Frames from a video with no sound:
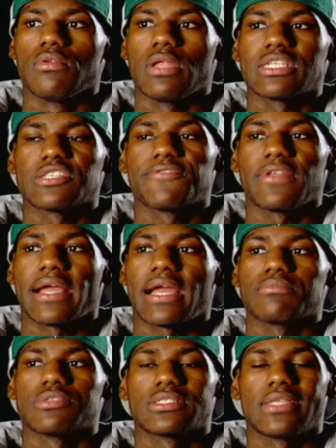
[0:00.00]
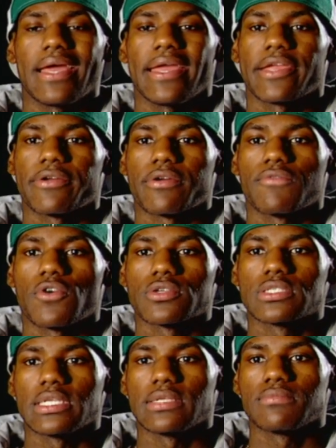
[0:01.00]
I'm just the anchor of our
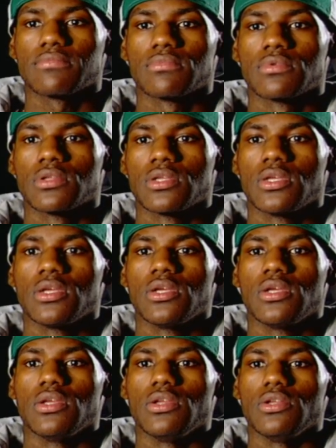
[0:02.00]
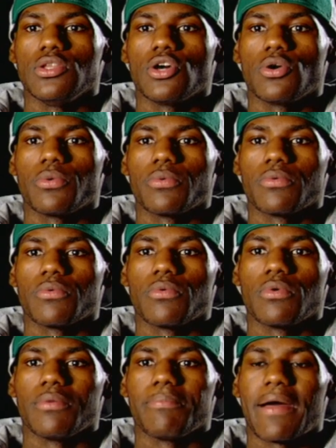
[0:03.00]
team. You know,
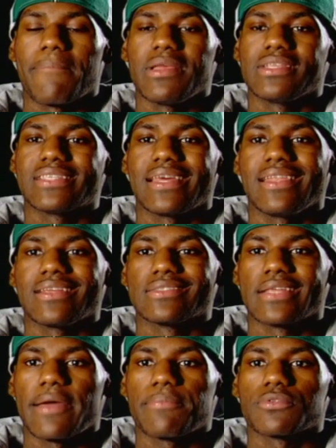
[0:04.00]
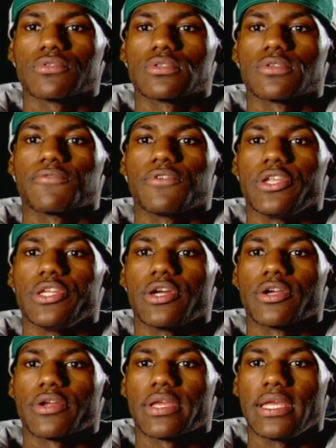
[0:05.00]
by me setting examples for the
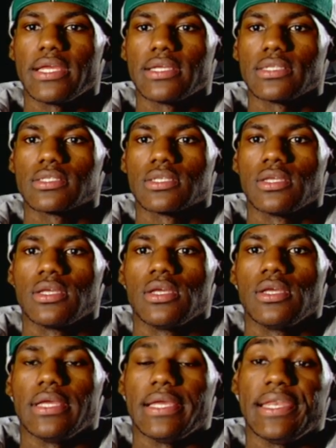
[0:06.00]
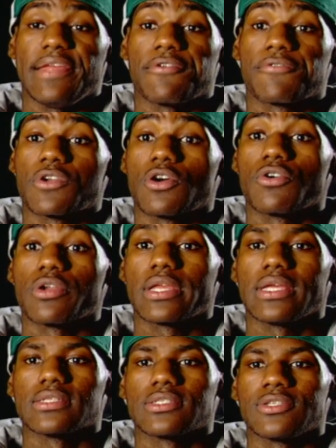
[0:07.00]
younger kids, and even for the older
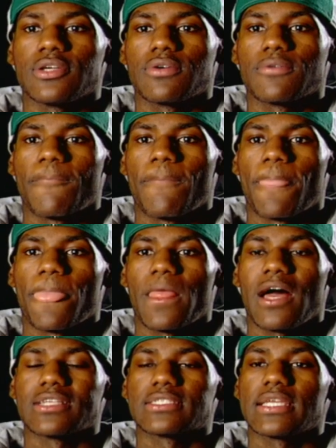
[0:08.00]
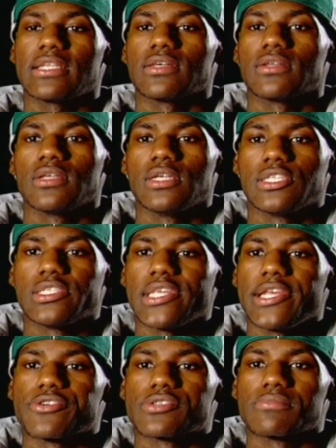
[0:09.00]
kids, you know, I'll tell a
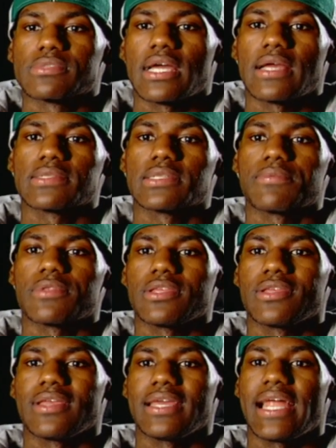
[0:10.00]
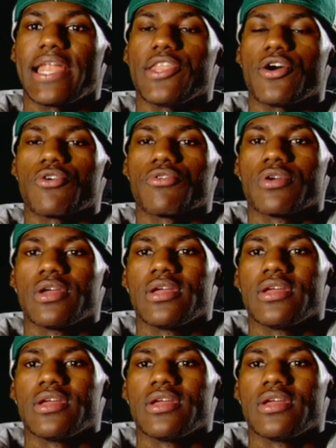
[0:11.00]
senior sometimes something, and I know